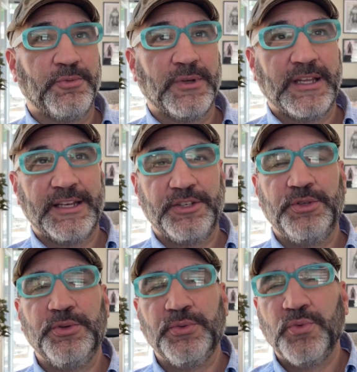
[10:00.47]
related
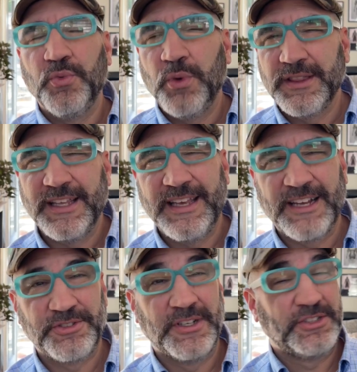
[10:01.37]
to what the
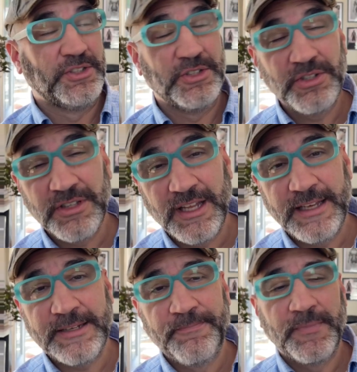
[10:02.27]
astronaut should look
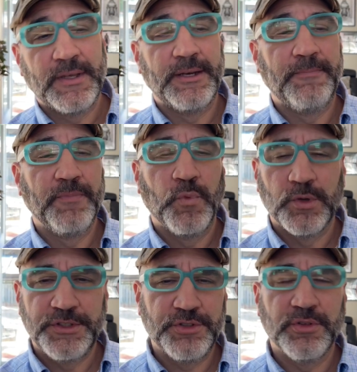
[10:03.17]
like.
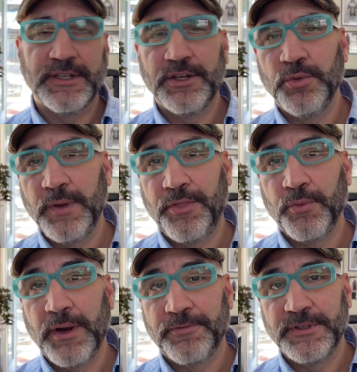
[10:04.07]
We're still going to go with the
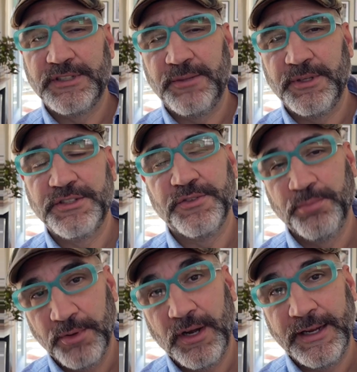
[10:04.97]
referenced image of
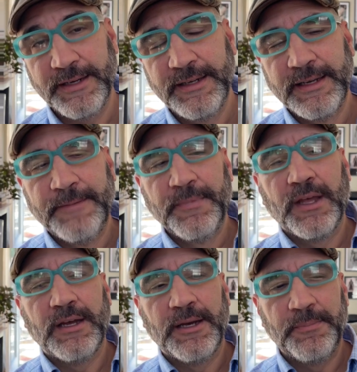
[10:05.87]
Brian,
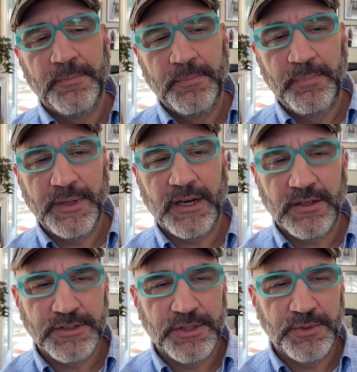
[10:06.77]
but
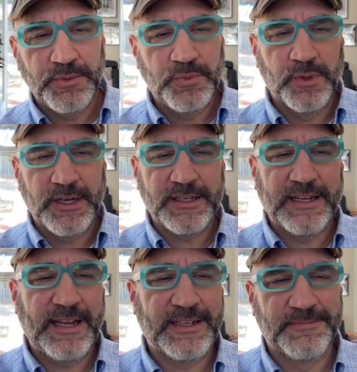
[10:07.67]
also we're not
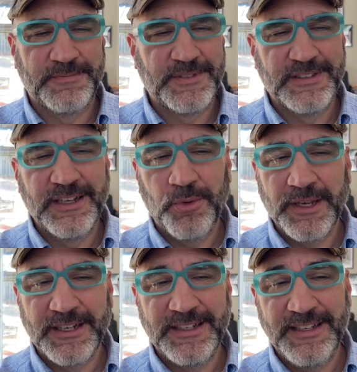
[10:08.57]
kind of going
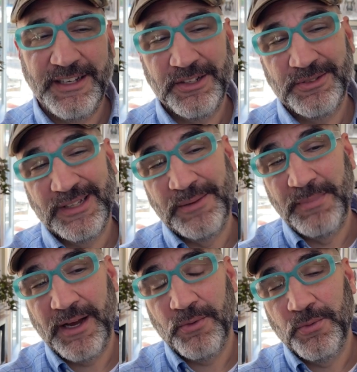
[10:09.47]
into detail
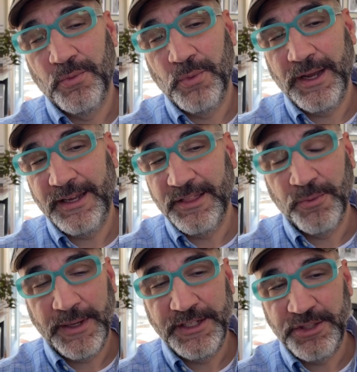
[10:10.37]
about the
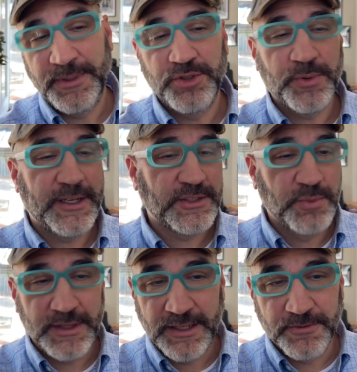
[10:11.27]
way he should be dressed,
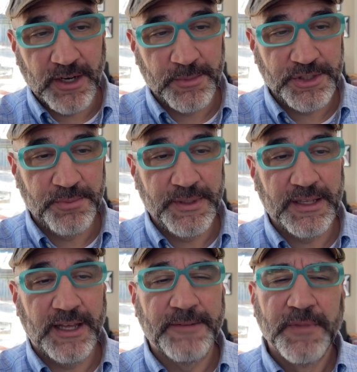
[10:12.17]
what the environment should be like.